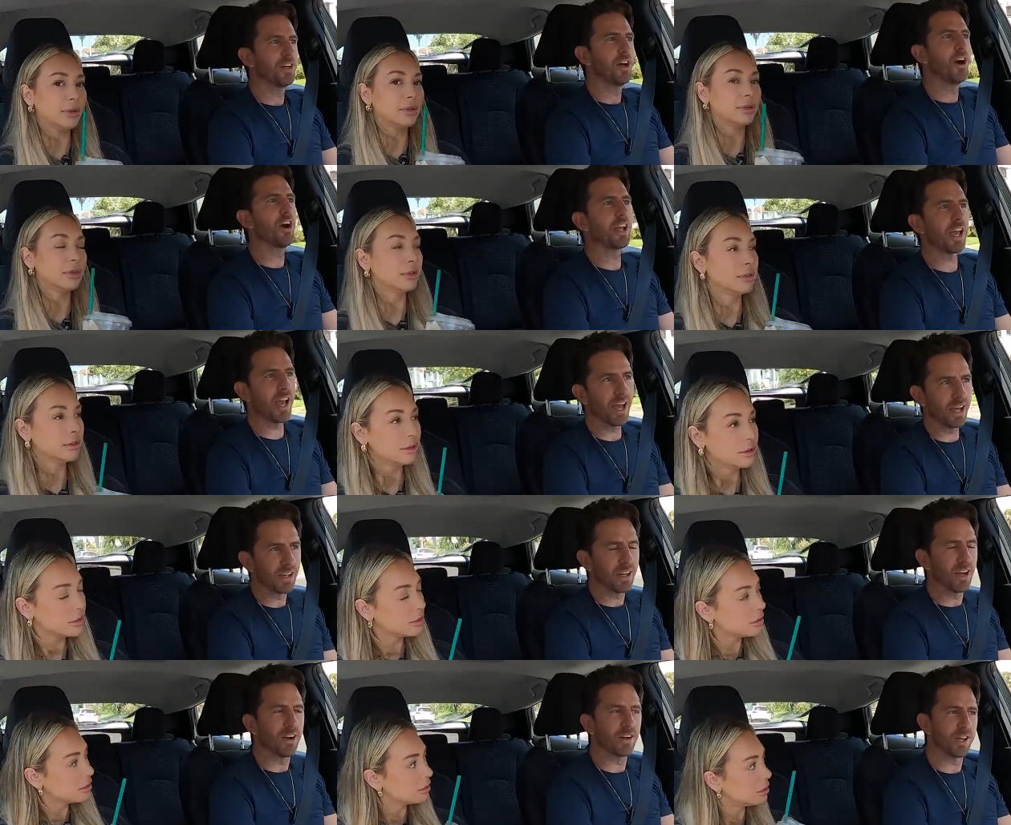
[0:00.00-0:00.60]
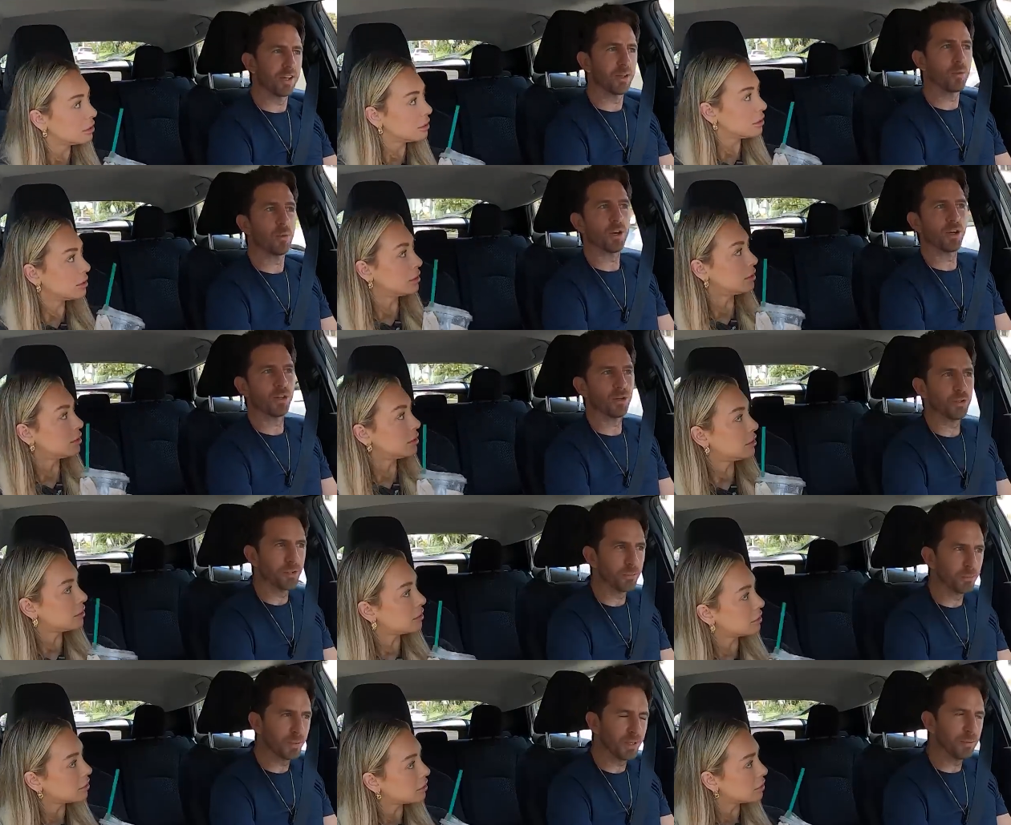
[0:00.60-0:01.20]
Speaker 1: Okay, okay. You want to
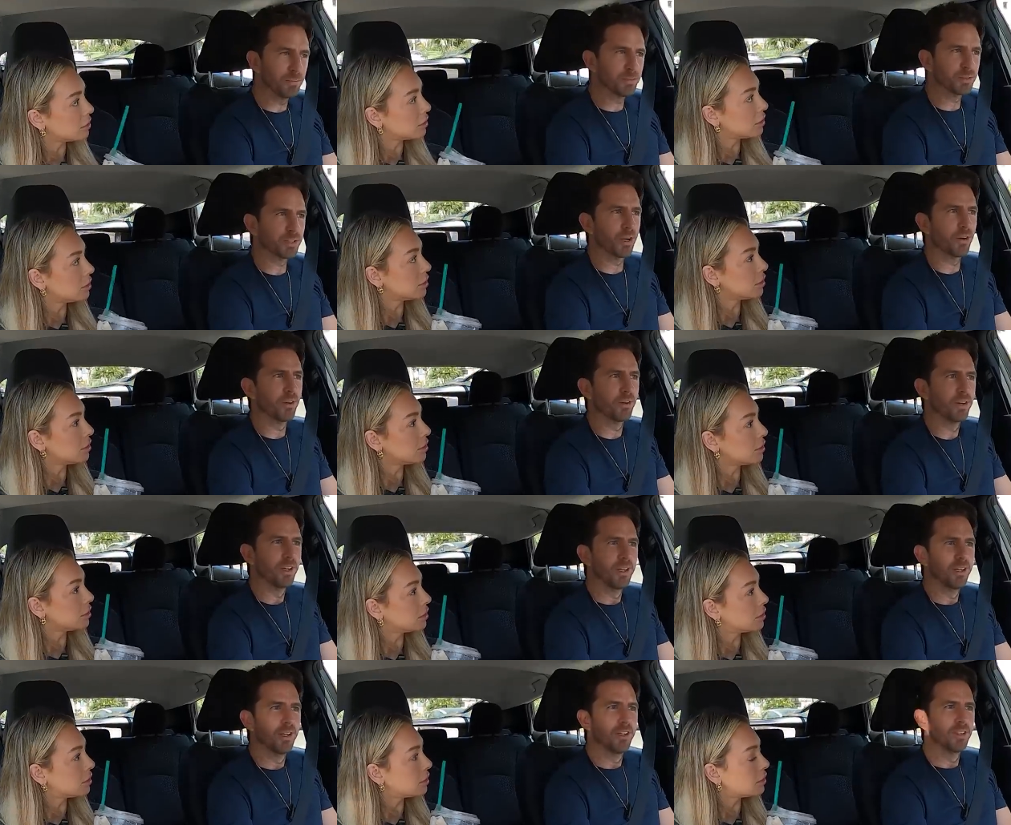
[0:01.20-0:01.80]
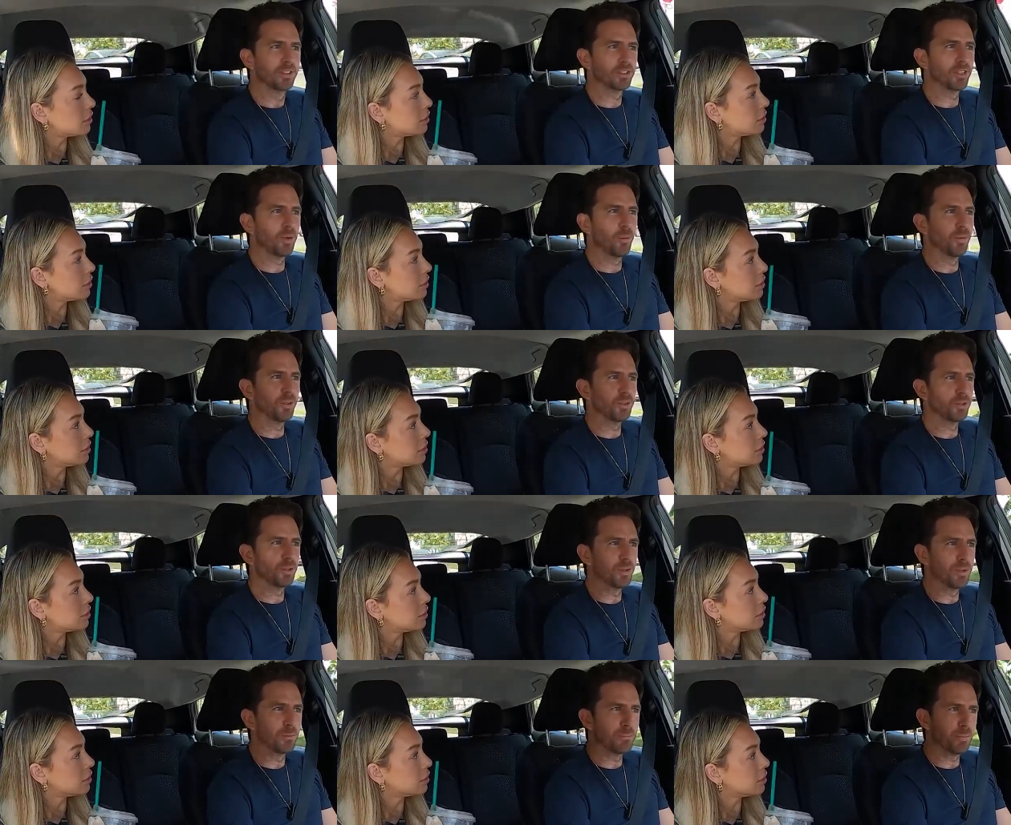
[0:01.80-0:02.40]
do the bleep? So so
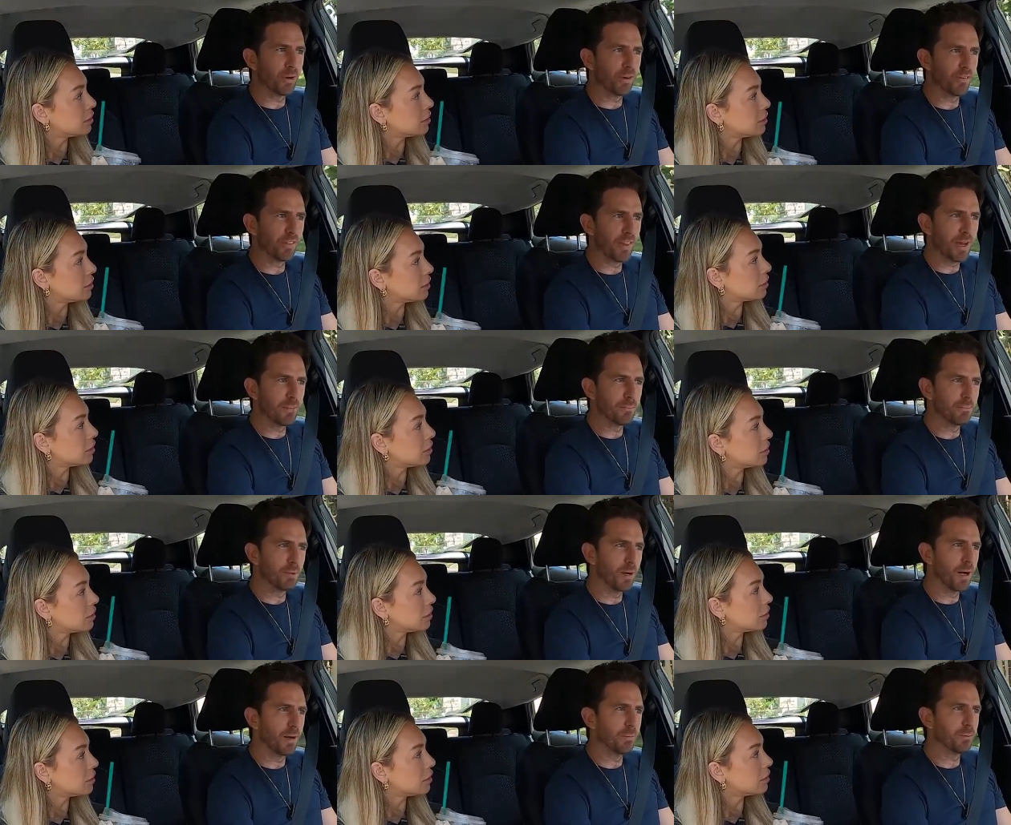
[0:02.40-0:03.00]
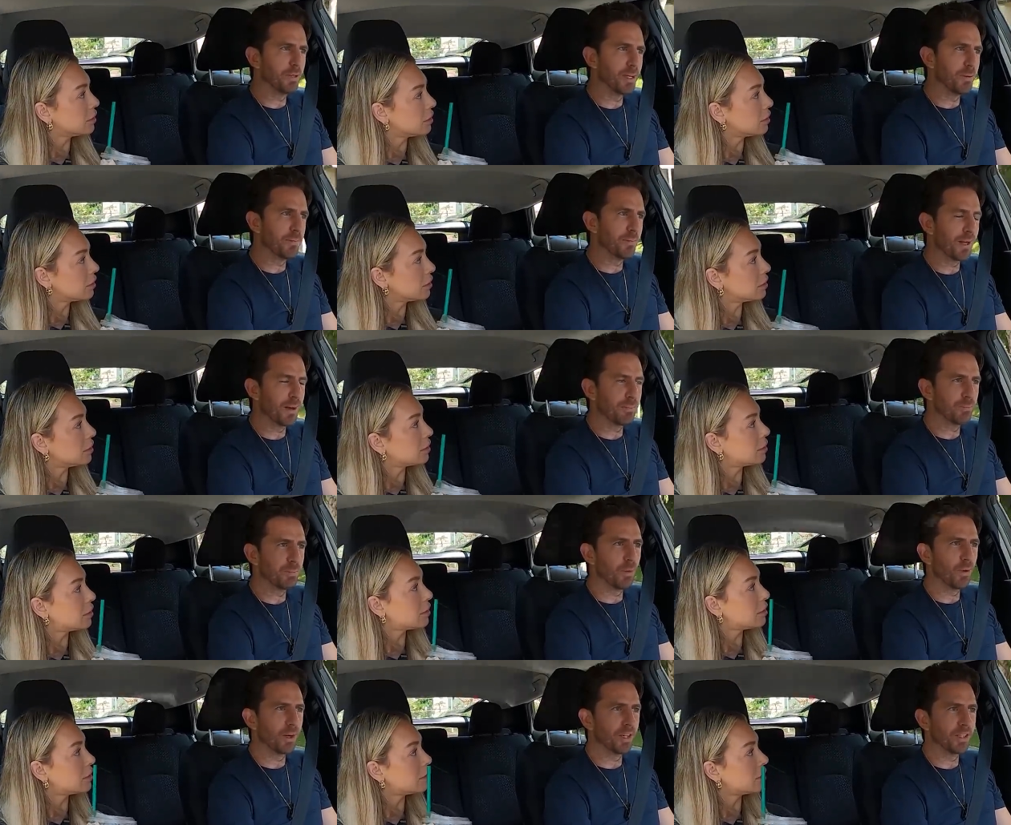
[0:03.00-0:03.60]
we'll do the burn that, uh, bleep
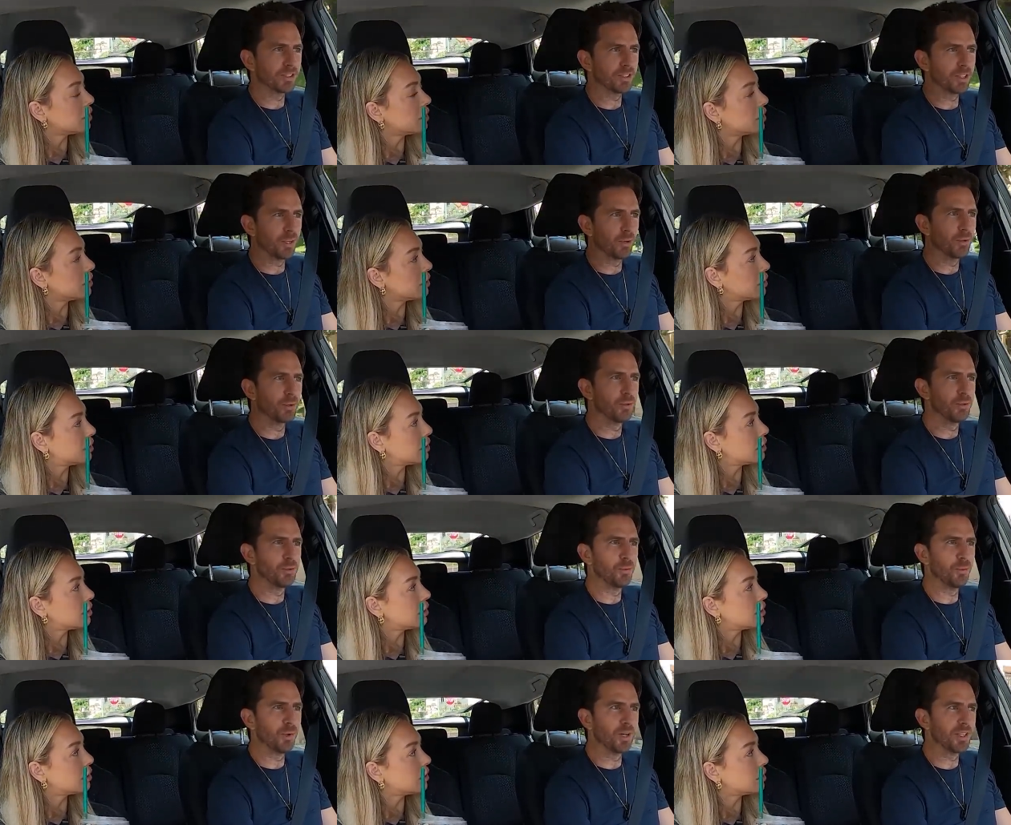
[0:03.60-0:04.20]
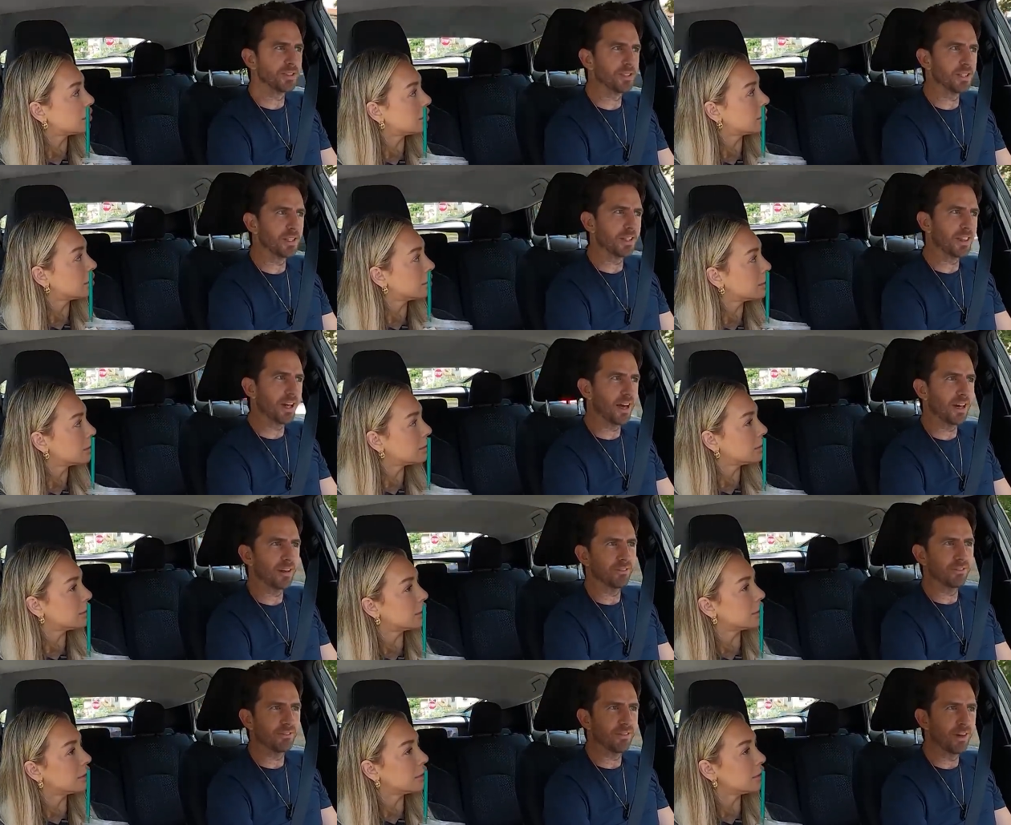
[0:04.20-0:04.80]
that boy. So who was it
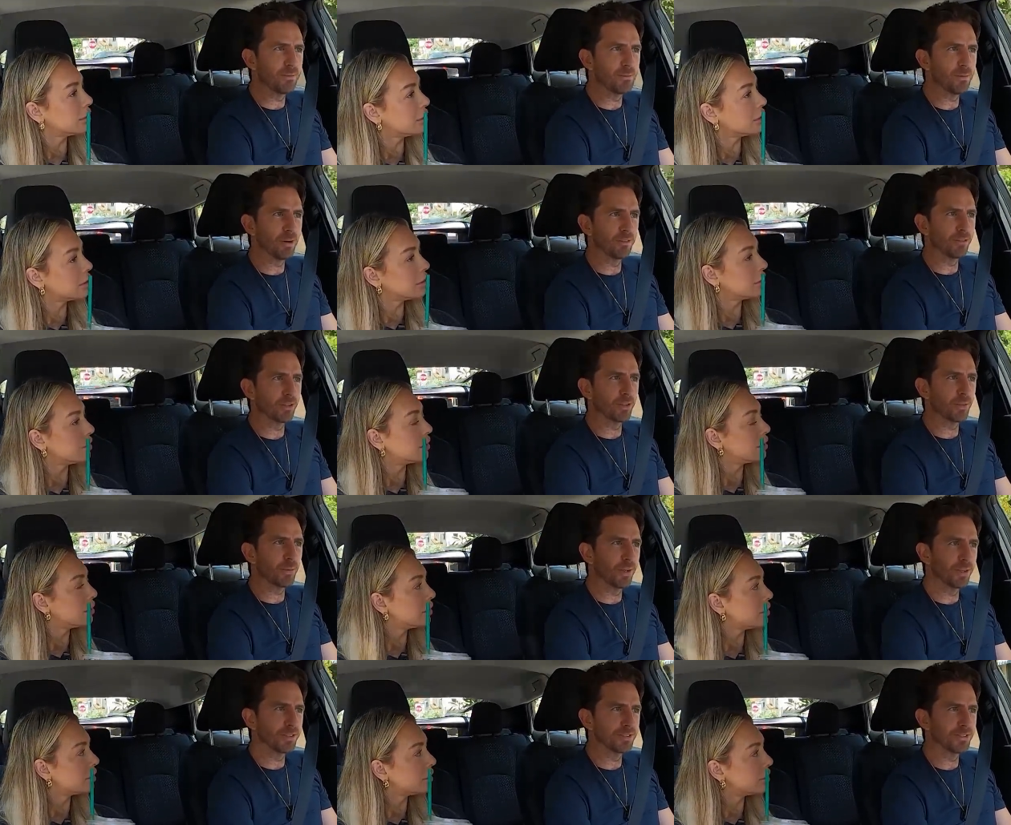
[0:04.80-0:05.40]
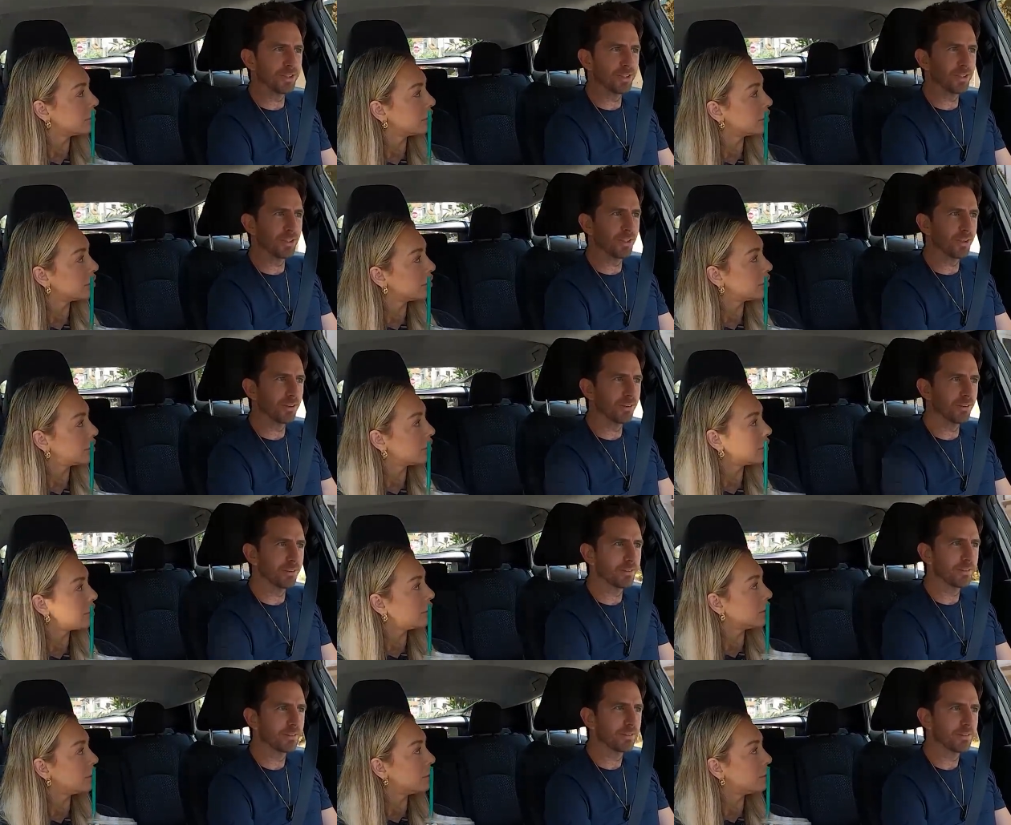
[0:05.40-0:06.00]
that Venmo requested
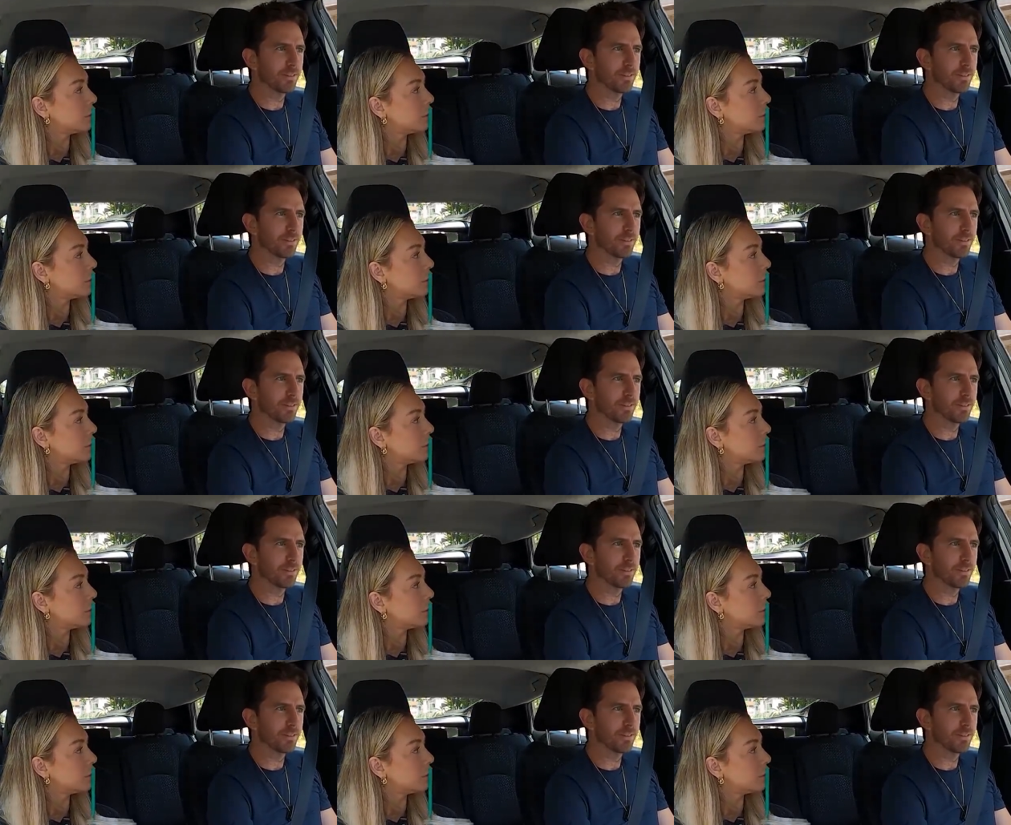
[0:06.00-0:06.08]
you?